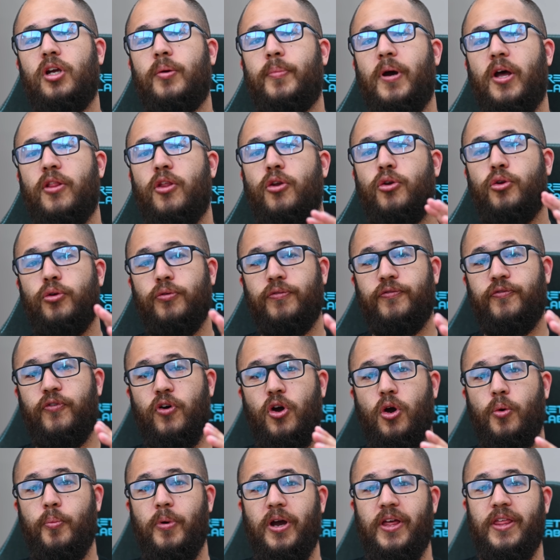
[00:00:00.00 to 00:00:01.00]
about the new
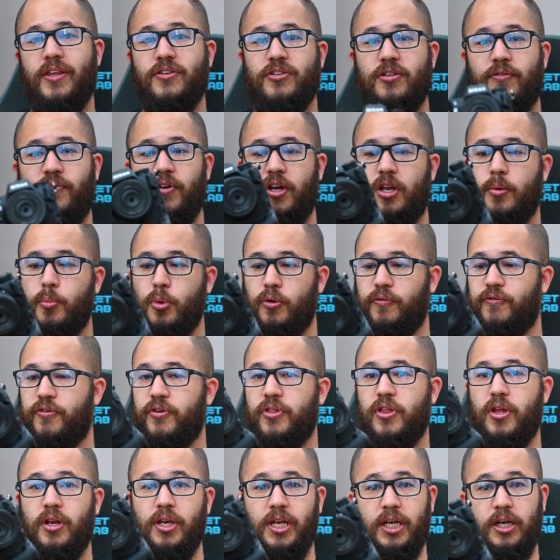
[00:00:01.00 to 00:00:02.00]
firmware that's available for
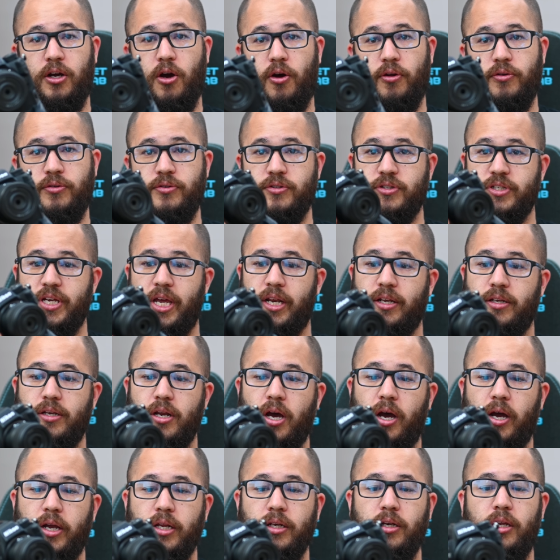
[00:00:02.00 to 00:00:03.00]
the Nikon
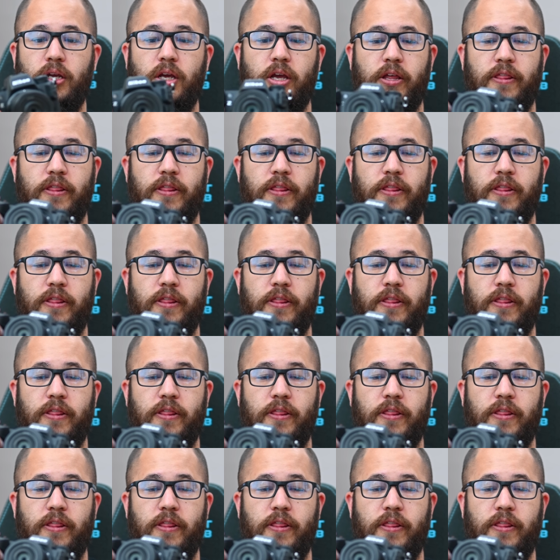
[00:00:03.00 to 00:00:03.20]
Z9.